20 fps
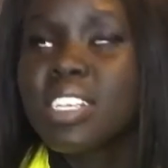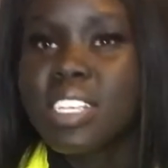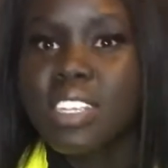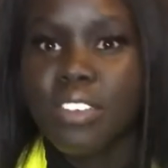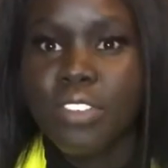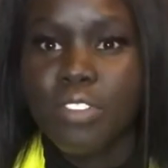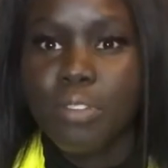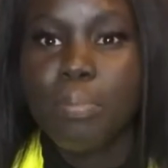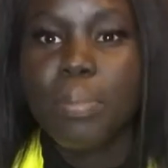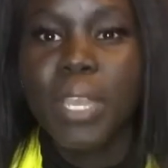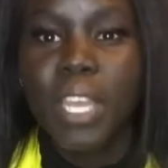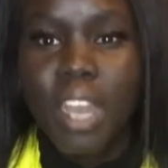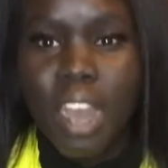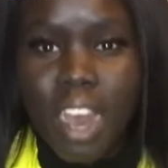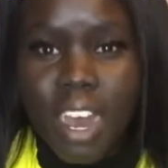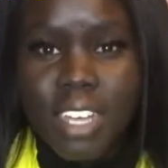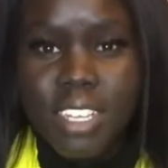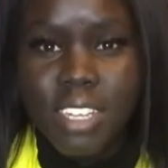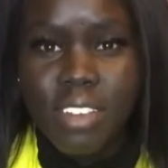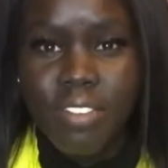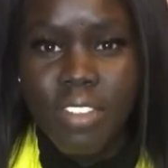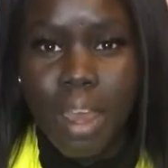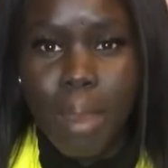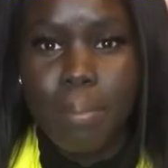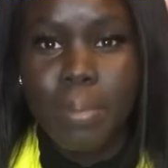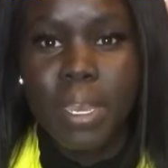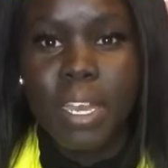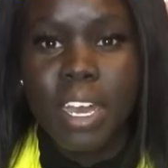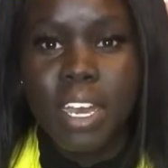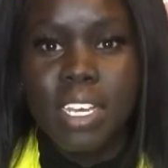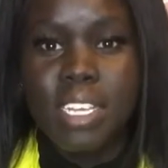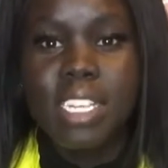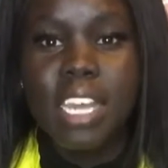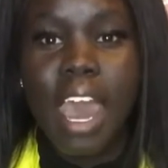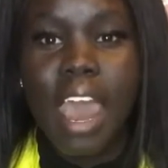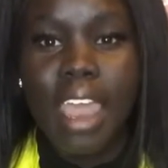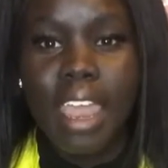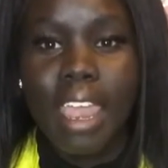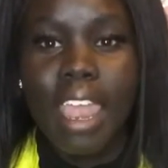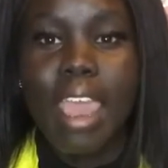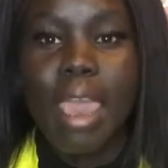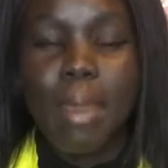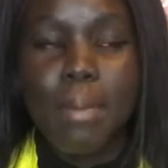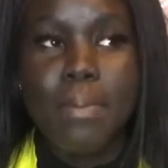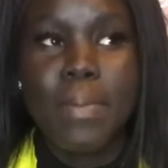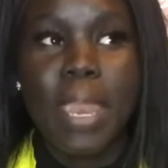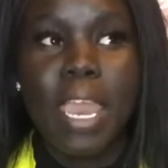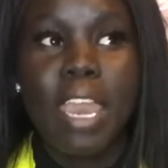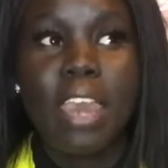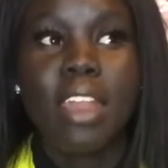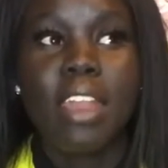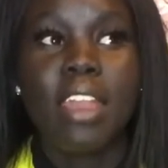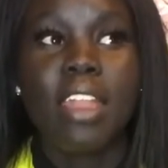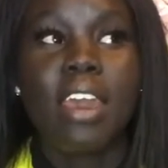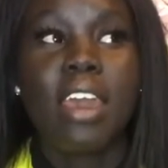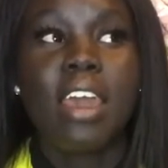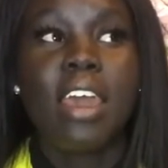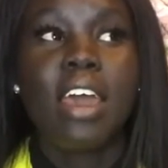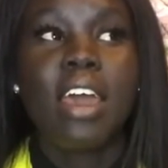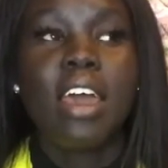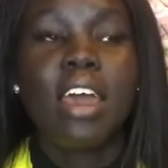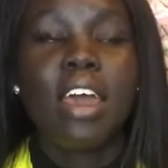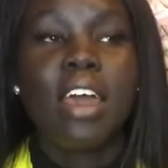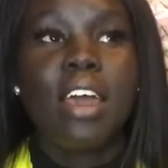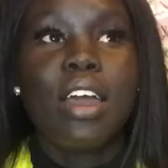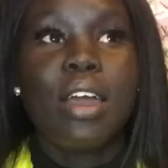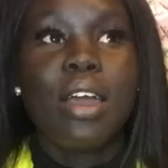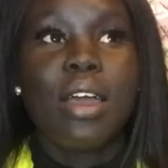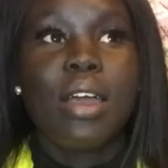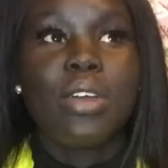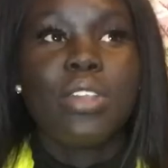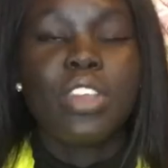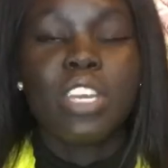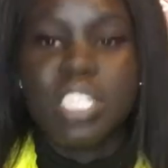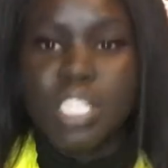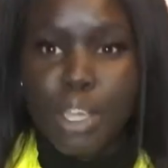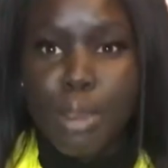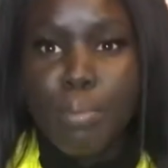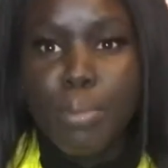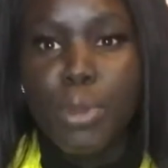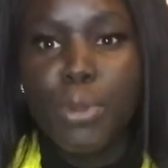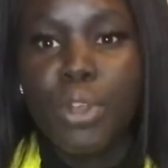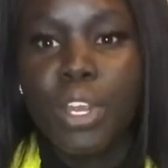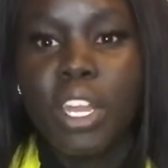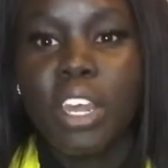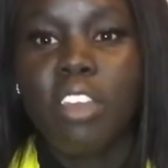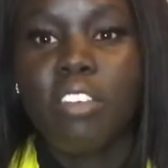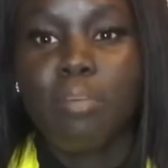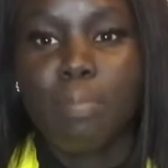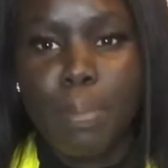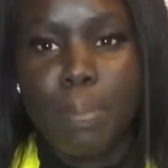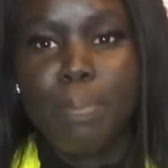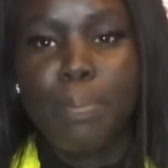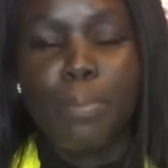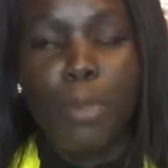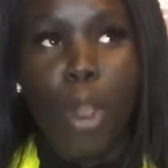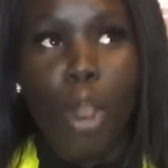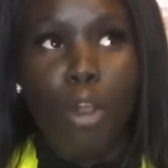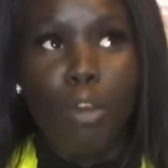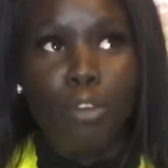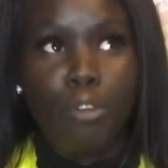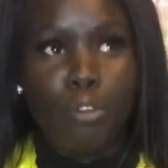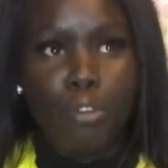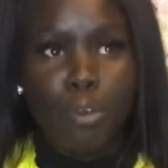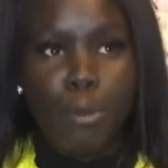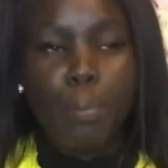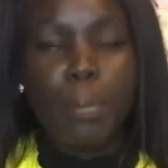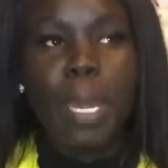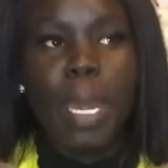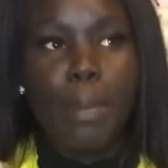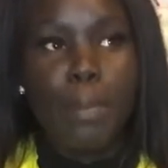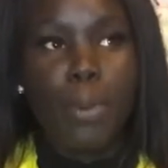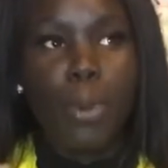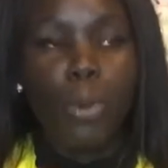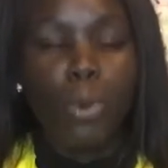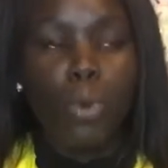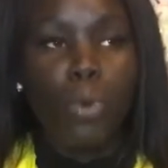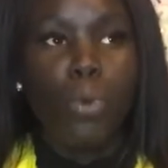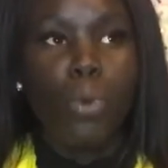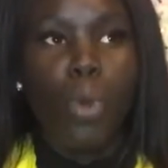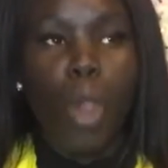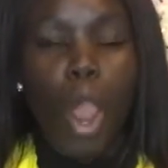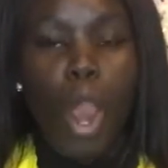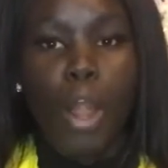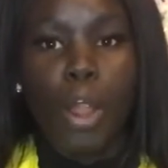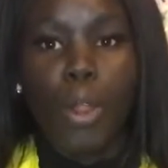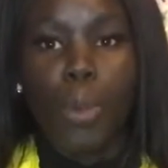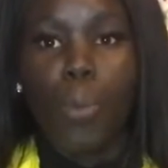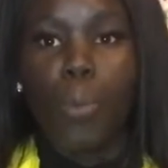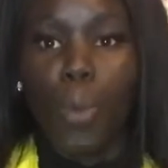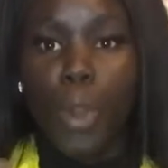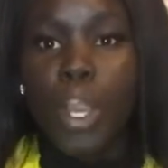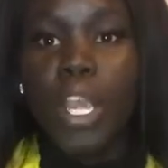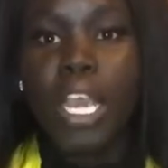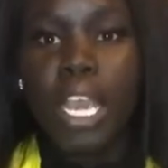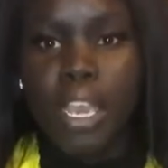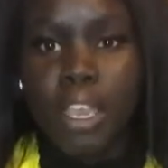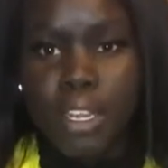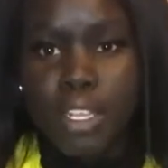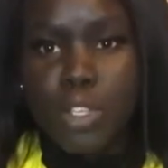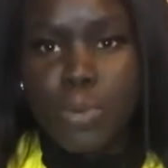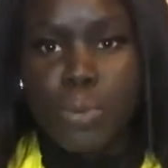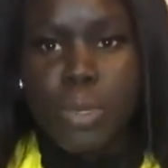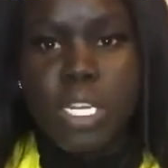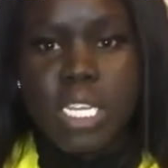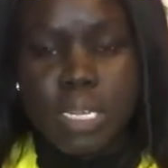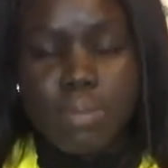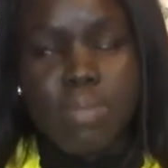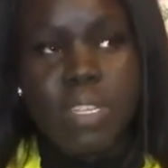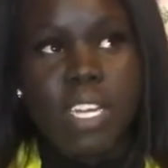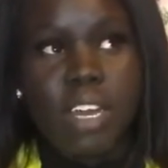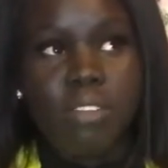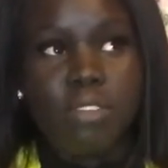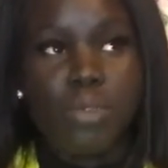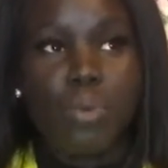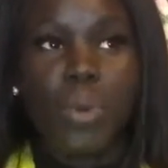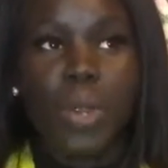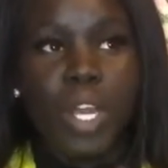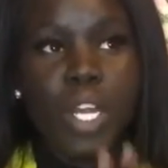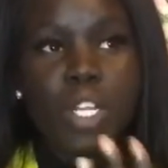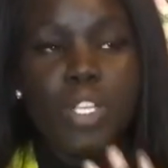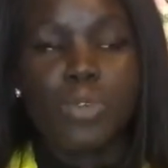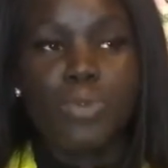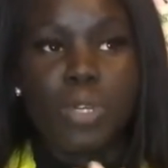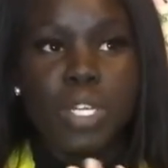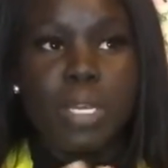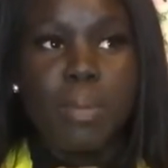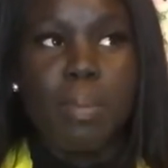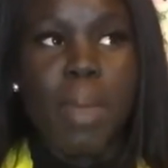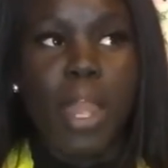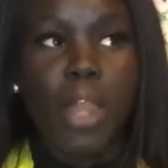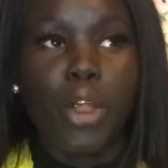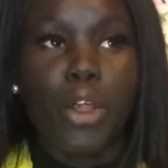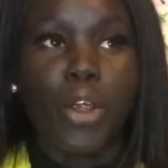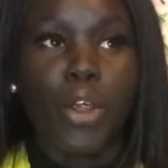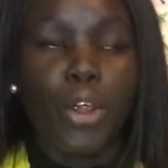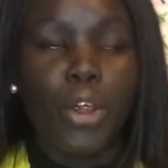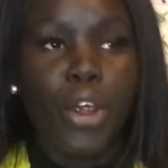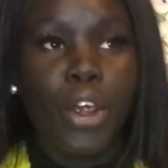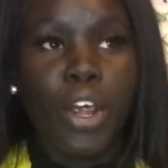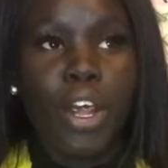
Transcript: of that, because I am in this community of people who are working towards themselves, working towards a better,